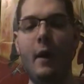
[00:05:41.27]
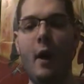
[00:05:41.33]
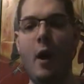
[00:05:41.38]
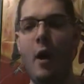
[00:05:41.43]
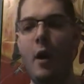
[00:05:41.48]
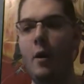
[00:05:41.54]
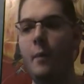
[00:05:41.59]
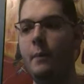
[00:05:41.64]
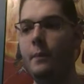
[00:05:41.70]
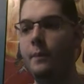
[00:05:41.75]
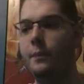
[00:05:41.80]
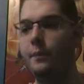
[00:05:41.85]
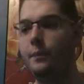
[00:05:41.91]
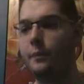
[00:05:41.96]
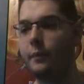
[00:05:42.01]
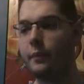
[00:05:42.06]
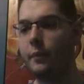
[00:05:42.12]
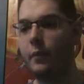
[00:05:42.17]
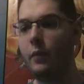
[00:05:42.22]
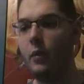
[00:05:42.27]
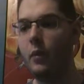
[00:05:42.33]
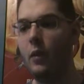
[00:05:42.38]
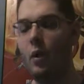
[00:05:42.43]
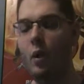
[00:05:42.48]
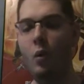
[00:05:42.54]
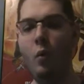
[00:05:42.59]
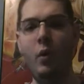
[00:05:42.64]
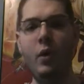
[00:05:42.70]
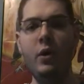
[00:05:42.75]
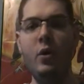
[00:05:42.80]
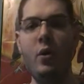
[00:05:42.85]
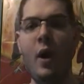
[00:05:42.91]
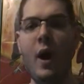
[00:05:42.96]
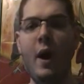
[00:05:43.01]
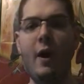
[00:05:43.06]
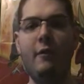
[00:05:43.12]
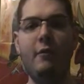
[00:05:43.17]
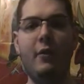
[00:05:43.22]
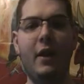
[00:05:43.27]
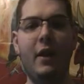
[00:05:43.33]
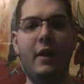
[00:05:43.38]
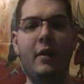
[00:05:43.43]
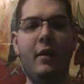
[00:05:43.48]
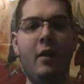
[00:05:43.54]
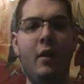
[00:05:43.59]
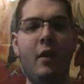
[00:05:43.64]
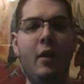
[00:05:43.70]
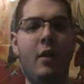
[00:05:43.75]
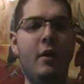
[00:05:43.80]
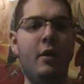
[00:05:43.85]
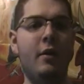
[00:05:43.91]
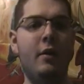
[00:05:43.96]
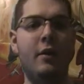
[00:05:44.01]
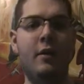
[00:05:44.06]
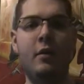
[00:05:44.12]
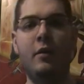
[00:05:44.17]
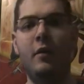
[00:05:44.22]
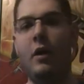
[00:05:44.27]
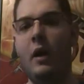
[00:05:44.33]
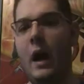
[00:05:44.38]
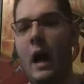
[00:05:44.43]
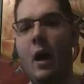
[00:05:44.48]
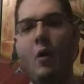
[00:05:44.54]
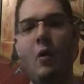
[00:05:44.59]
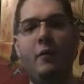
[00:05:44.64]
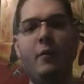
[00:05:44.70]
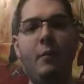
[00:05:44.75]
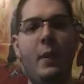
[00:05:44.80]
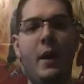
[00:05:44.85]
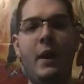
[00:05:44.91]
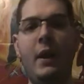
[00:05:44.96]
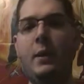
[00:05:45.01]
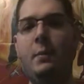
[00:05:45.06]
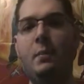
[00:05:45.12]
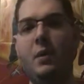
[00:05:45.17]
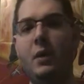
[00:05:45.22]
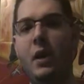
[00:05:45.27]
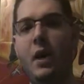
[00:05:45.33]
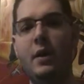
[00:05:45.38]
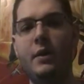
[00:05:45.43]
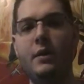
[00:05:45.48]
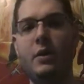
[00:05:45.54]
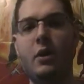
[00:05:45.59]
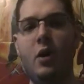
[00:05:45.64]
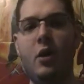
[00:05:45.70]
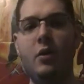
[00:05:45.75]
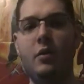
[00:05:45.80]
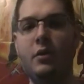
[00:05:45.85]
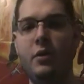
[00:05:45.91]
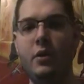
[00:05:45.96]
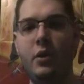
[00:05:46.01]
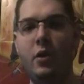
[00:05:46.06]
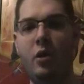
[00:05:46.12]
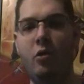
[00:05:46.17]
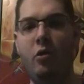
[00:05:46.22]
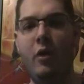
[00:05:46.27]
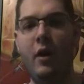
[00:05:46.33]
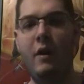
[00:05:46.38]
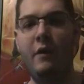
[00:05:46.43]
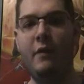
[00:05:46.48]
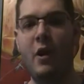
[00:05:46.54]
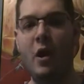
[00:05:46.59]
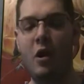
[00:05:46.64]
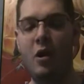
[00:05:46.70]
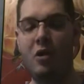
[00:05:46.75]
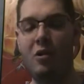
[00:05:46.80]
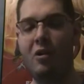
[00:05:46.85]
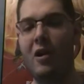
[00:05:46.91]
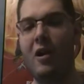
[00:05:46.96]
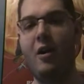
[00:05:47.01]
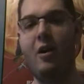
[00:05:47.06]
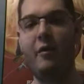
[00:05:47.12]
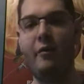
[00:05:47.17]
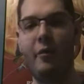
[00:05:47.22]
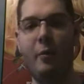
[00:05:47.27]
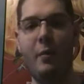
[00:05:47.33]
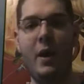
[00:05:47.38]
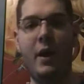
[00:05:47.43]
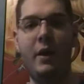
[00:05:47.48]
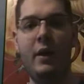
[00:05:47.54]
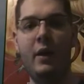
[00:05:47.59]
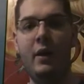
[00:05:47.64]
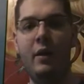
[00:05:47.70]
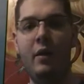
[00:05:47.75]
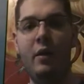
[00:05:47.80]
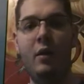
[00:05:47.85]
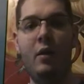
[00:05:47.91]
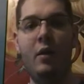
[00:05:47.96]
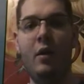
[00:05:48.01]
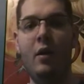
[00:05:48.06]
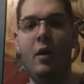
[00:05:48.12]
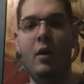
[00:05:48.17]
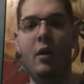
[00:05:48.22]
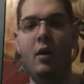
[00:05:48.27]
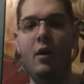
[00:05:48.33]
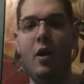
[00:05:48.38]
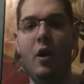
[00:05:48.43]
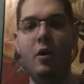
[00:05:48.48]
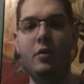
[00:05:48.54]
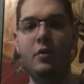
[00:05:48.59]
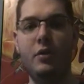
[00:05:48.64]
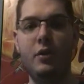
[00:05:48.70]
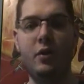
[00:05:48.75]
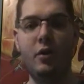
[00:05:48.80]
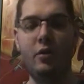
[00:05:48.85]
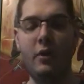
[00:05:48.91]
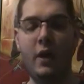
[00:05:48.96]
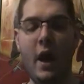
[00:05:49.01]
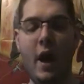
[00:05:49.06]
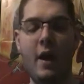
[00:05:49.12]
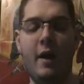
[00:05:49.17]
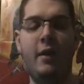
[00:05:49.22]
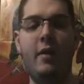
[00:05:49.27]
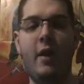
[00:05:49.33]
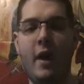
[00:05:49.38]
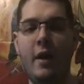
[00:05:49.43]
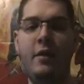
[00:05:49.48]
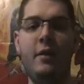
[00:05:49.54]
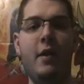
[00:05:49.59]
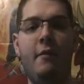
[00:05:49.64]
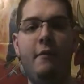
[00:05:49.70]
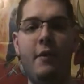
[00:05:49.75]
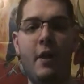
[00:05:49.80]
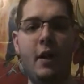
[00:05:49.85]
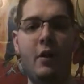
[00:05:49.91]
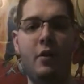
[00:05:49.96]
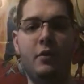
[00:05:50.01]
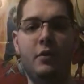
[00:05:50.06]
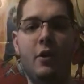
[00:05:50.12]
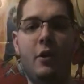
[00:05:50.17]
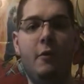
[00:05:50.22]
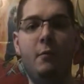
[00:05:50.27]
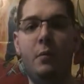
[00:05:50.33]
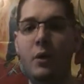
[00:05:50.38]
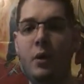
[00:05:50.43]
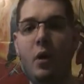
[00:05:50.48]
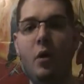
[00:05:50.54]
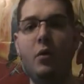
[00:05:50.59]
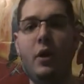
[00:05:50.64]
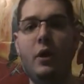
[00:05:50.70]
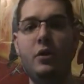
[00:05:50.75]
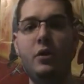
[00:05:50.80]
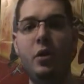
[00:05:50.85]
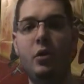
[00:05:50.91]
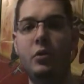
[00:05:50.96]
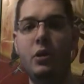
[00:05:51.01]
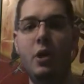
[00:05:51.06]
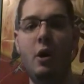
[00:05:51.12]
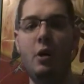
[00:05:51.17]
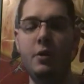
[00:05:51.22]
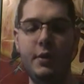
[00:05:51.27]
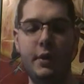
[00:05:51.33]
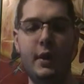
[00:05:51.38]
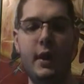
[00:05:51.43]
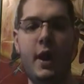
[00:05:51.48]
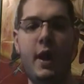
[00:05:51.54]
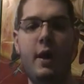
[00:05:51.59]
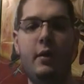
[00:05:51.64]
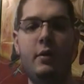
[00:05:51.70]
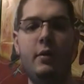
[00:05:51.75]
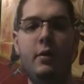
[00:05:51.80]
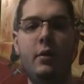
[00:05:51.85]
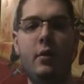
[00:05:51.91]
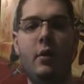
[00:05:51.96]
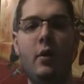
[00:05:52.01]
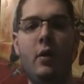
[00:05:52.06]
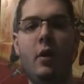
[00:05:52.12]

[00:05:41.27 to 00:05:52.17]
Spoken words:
when you have like however many plus cards in your graveyard, or however many cards in your deck, then the effect goes off. But no, they chose cards in hand,